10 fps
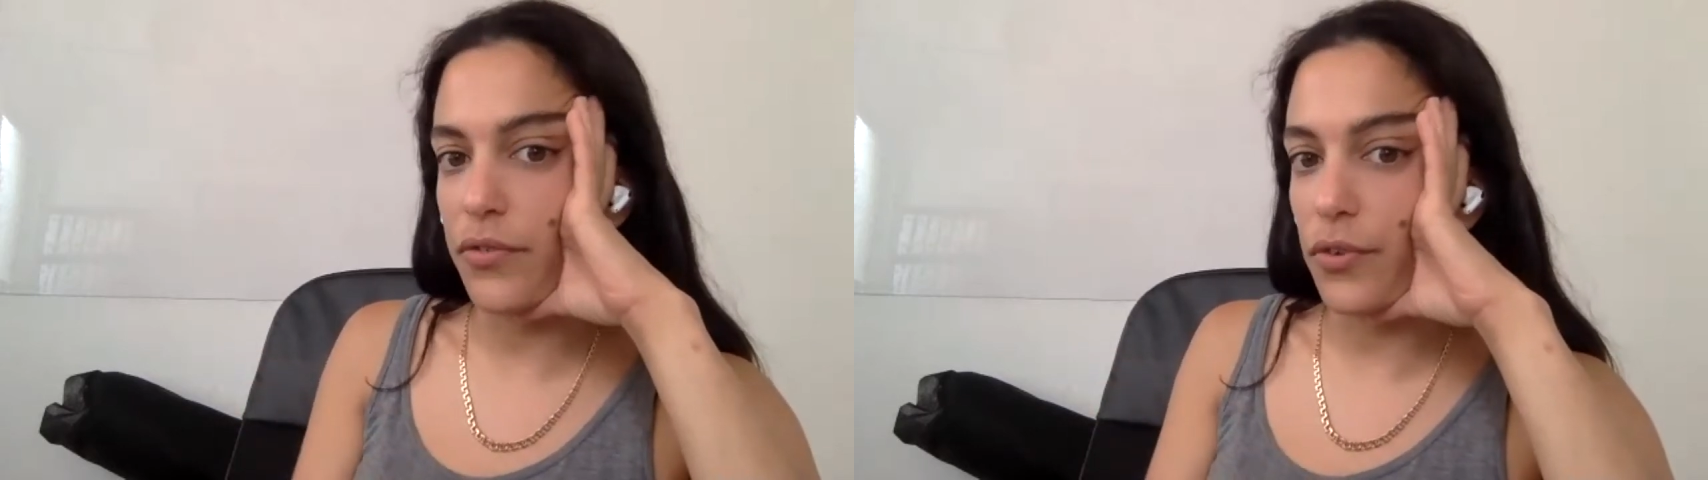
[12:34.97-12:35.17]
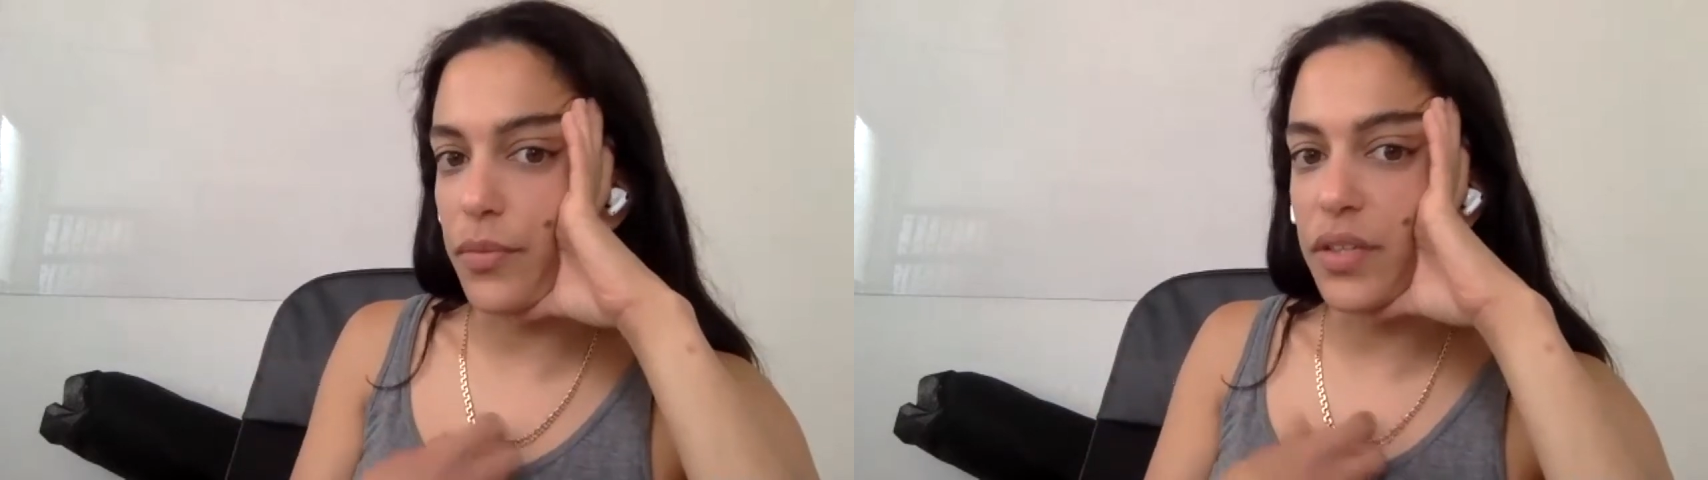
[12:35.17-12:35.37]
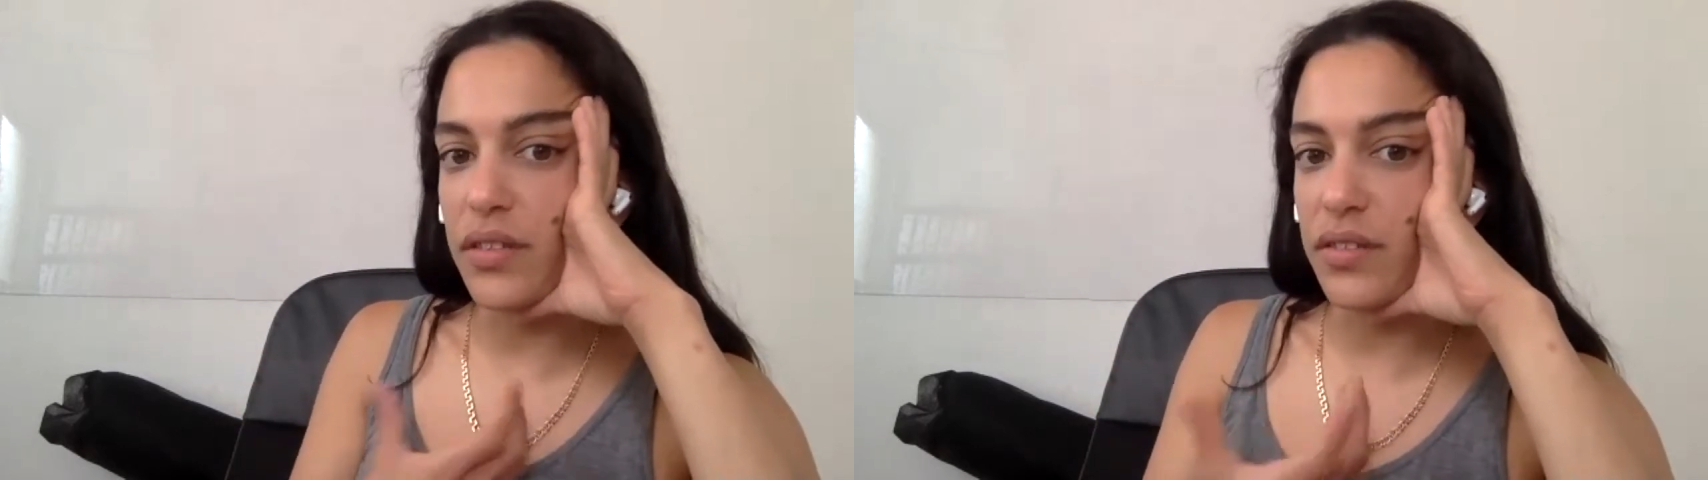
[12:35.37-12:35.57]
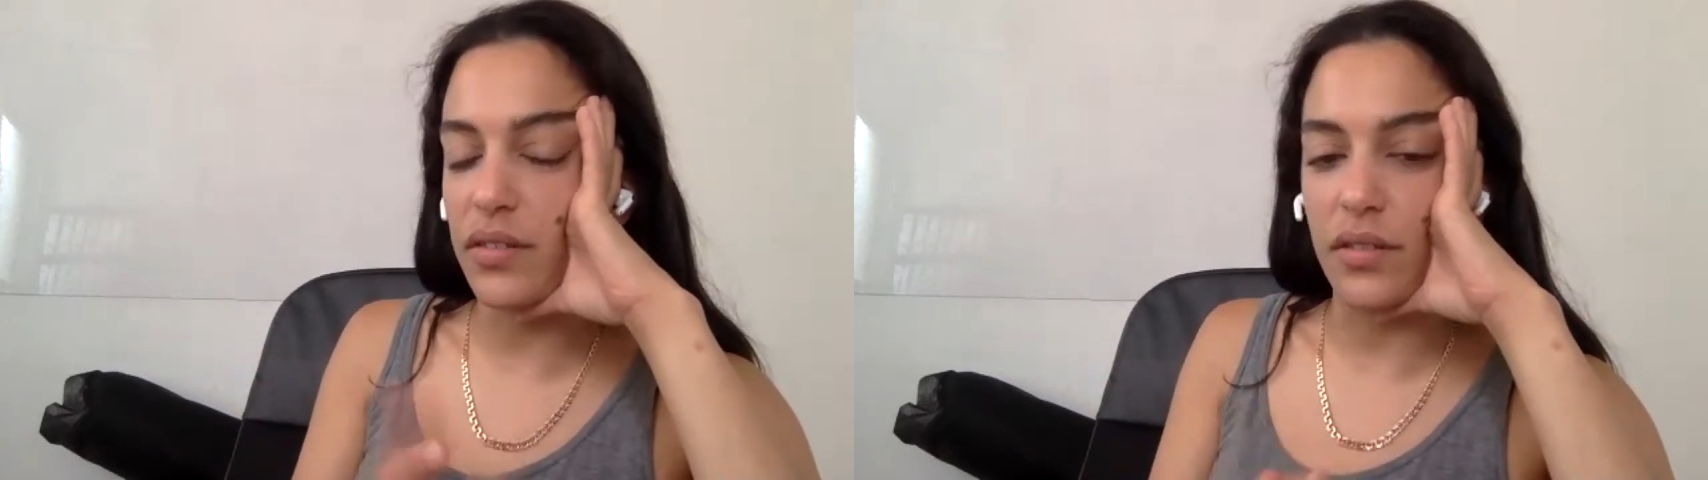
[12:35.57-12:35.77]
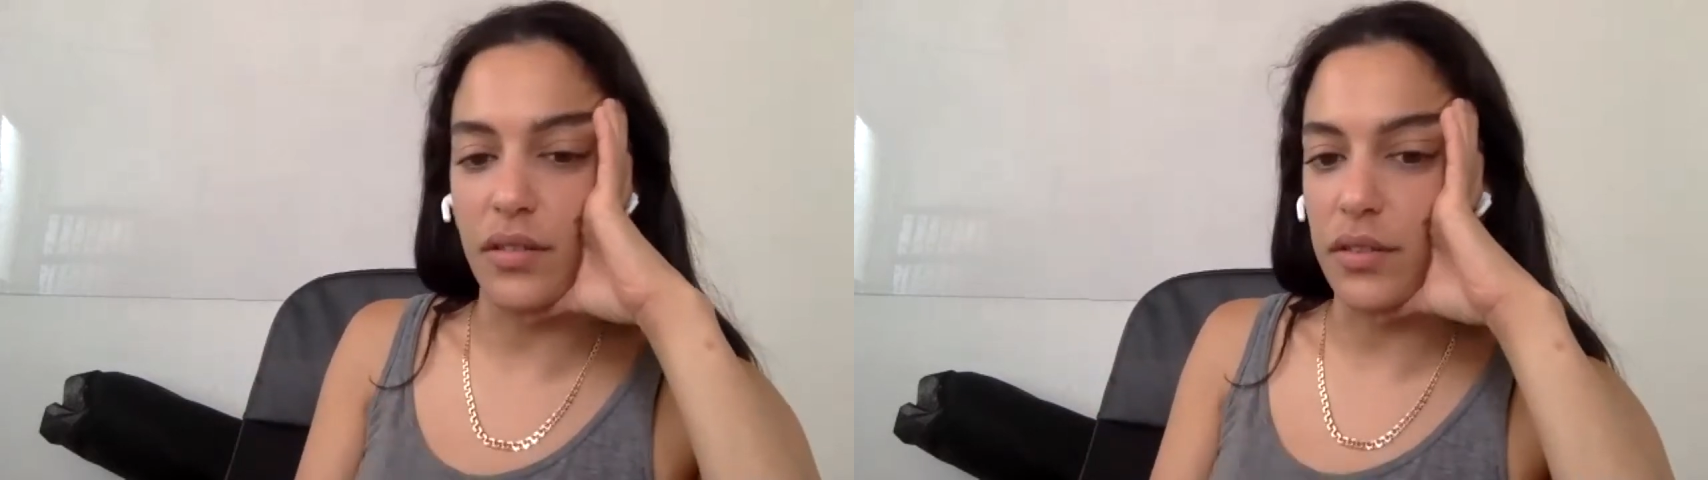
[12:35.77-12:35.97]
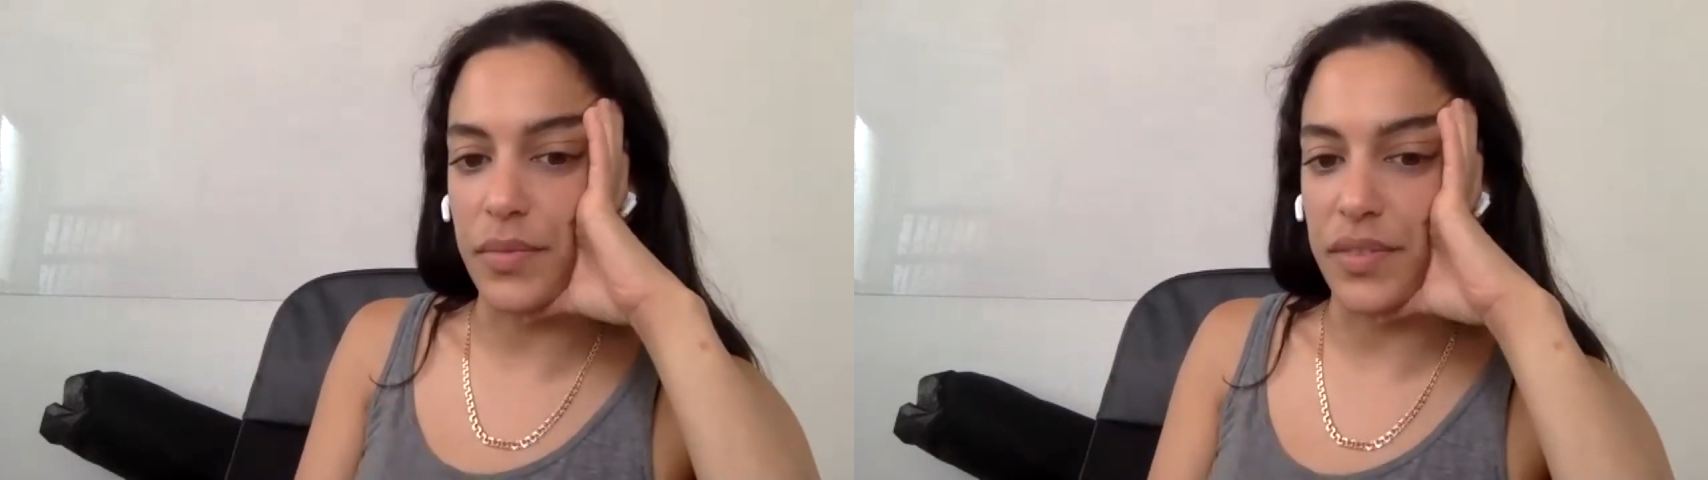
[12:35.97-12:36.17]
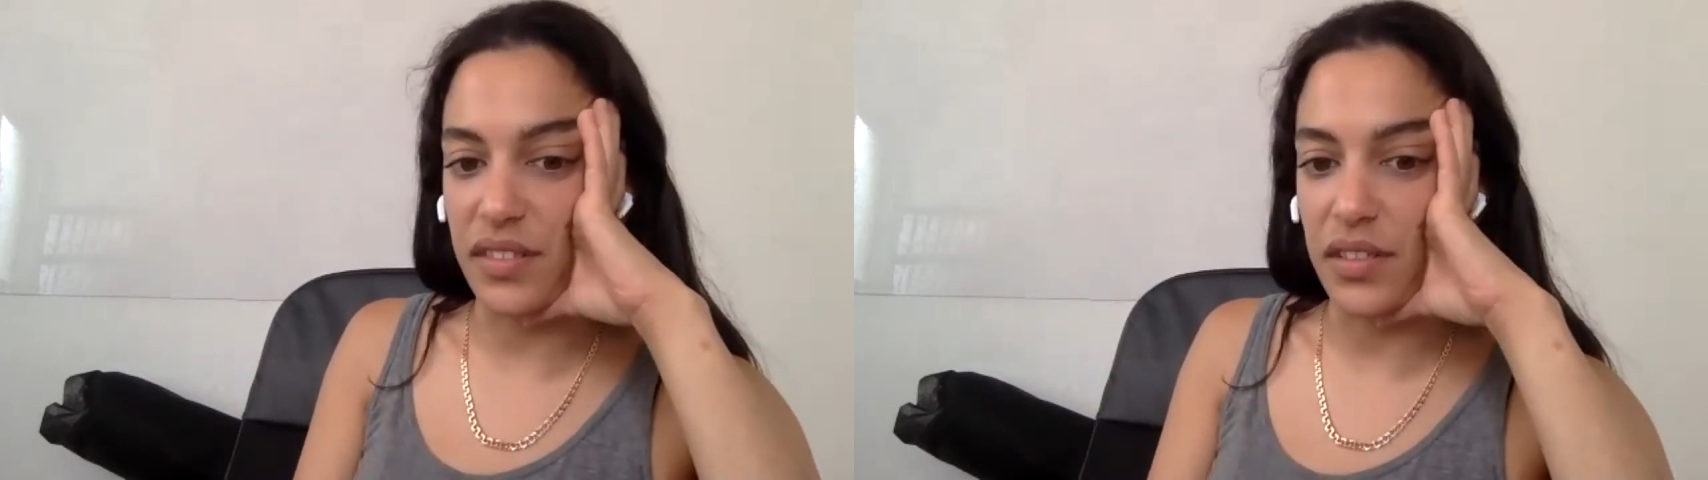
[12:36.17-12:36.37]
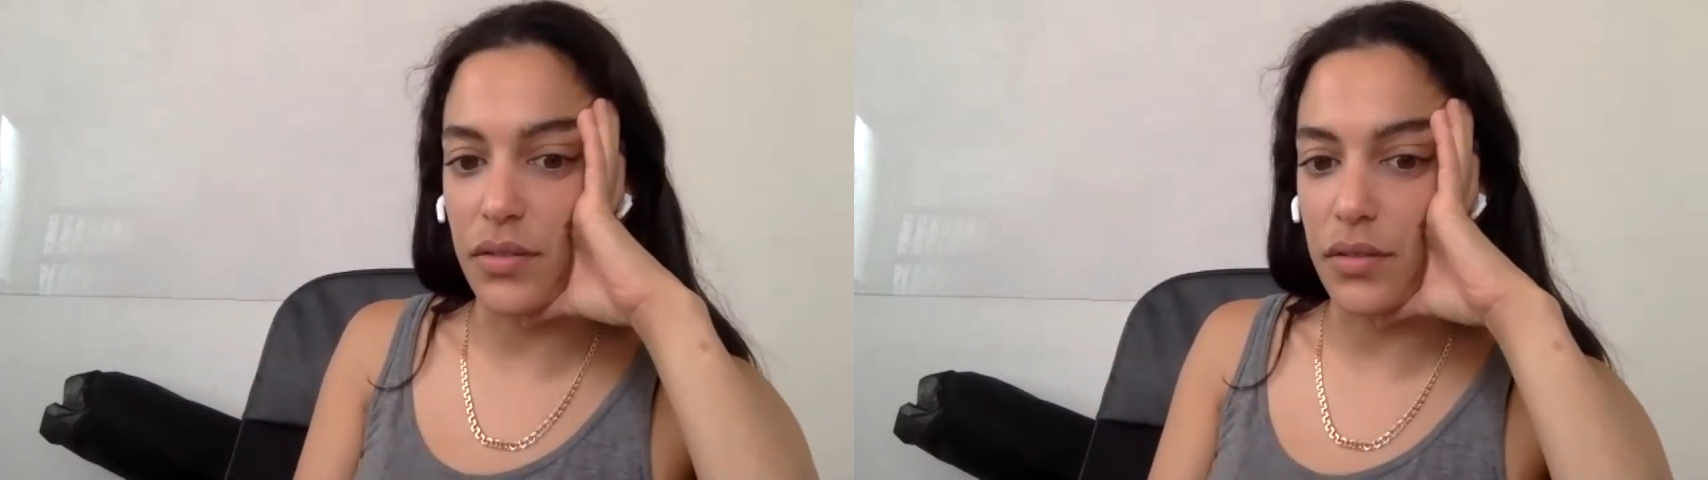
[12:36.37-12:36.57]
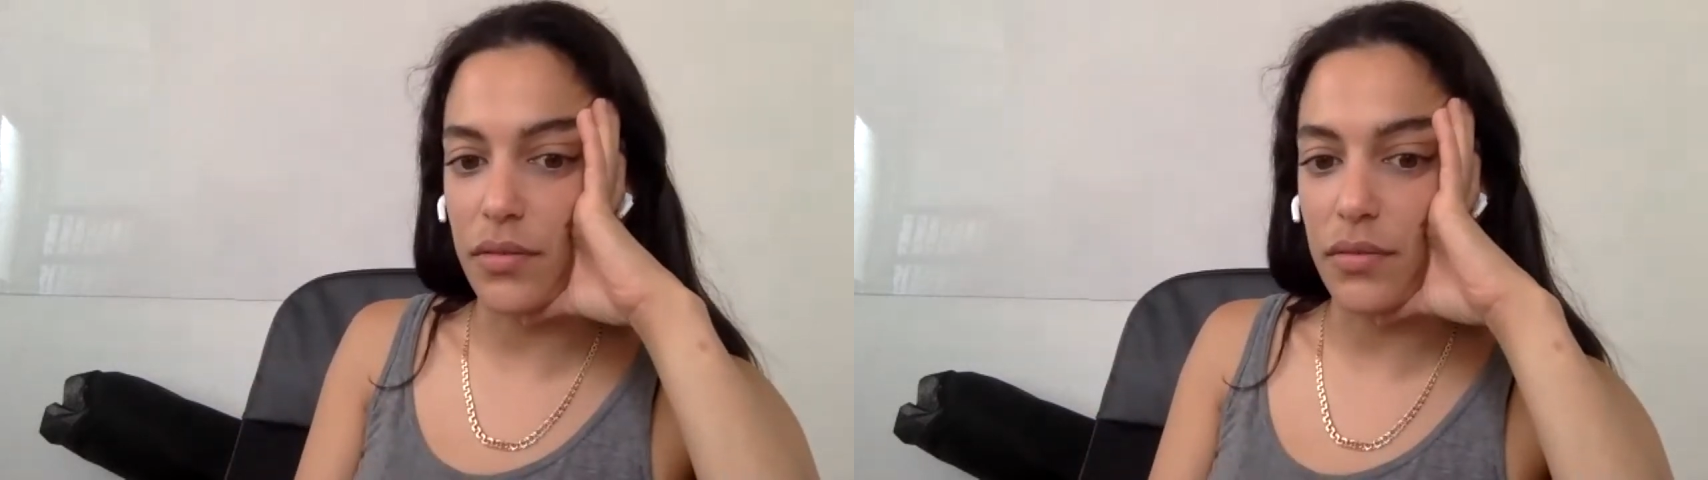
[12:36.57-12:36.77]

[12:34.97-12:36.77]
for me, this is intimacy,